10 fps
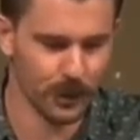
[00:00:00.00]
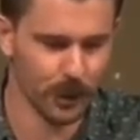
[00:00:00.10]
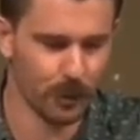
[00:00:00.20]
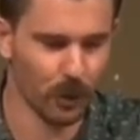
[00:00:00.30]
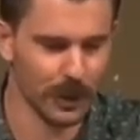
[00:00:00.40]

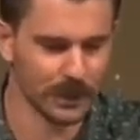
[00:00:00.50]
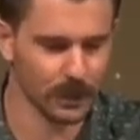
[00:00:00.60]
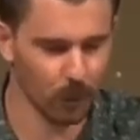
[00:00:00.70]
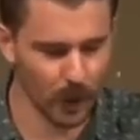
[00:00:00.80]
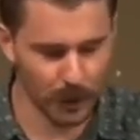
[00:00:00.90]
Two
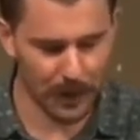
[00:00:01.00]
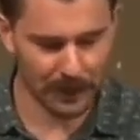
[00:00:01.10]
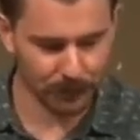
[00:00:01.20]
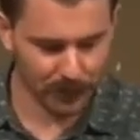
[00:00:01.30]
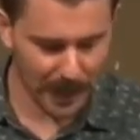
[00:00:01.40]
points the Word
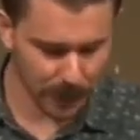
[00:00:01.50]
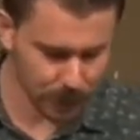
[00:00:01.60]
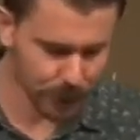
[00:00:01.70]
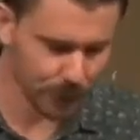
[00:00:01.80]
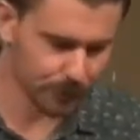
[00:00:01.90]
made
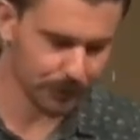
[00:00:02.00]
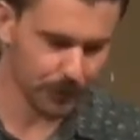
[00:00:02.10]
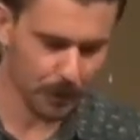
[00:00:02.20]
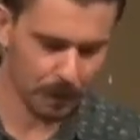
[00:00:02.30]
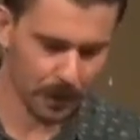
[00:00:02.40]
flesh
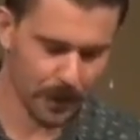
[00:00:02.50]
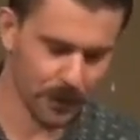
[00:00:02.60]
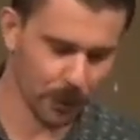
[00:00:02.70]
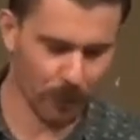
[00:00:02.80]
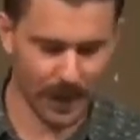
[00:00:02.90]

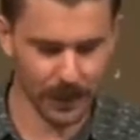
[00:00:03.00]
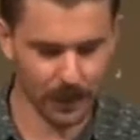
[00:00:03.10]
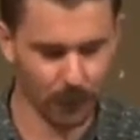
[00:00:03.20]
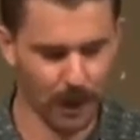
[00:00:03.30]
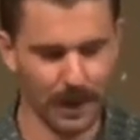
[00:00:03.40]
and the
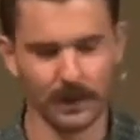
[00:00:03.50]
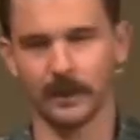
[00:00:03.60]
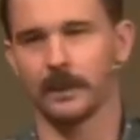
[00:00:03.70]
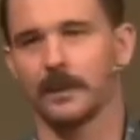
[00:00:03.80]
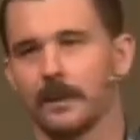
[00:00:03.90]
greater
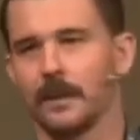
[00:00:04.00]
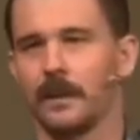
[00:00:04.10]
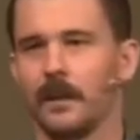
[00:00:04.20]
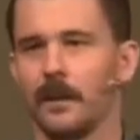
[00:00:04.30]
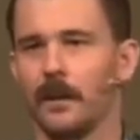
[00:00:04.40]
grace
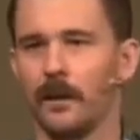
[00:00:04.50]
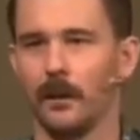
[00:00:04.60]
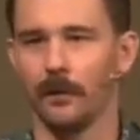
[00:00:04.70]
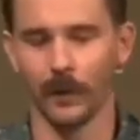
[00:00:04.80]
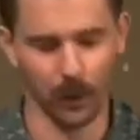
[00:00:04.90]

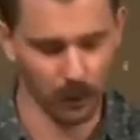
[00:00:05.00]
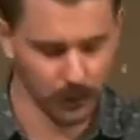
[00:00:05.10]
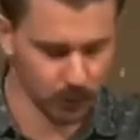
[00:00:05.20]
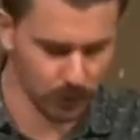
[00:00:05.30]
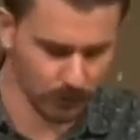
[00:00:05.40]
of the
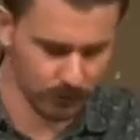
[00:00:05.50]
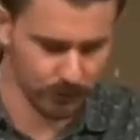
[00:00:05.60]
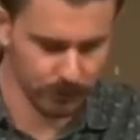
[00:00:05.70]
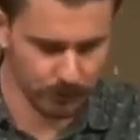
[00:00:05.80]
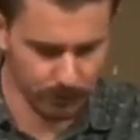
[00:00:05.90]
gospel.
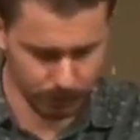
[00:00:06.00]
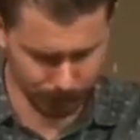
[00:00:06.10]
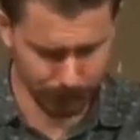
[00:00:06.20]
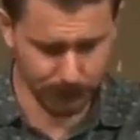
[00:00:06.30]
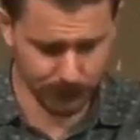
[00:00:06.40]

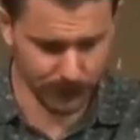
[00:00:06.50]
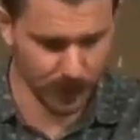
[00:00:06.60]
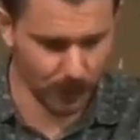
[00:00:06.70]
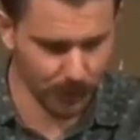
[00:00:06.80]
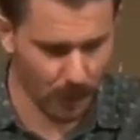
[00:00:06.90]

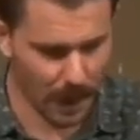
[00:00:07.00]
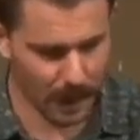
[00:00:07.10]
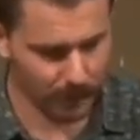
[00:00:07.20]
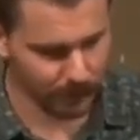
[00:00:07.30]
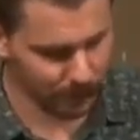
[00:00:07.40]
So, if you
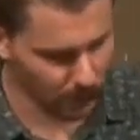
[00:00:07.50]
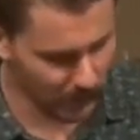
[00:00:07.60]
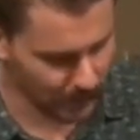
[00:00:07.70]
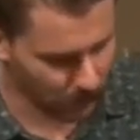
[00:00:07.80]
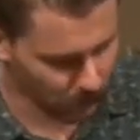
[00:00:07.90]
are
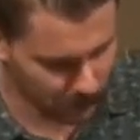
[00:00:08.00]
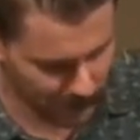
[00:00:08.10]
following along,